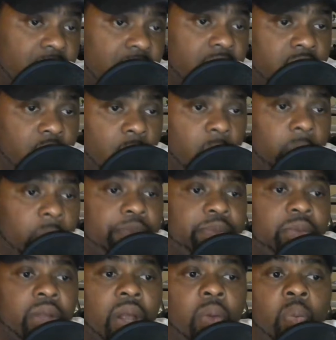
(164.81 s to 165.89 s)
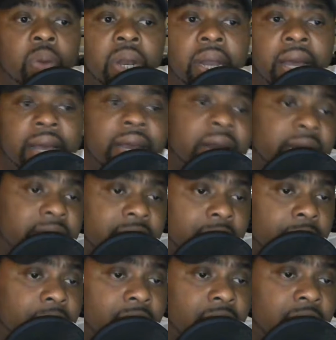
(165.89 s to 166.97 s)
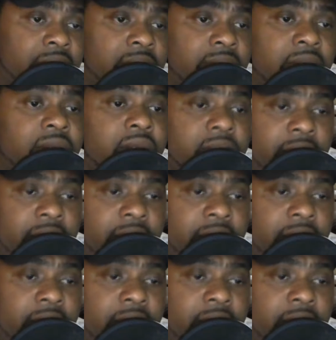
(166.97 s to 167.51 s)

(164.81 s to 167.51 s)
So we're looking at Sam Kinnerson,